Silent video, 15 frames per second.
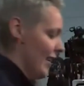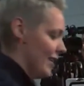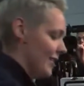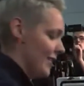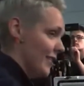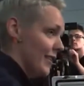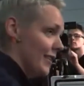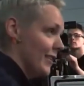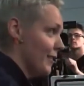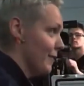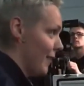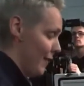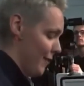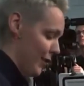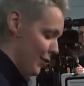has
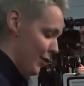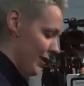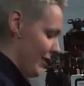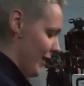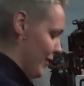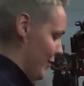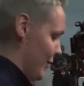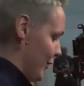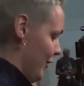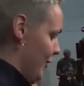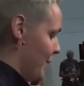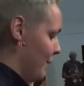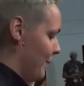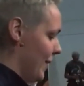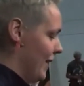65 degrees Celsius.
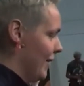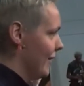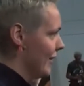And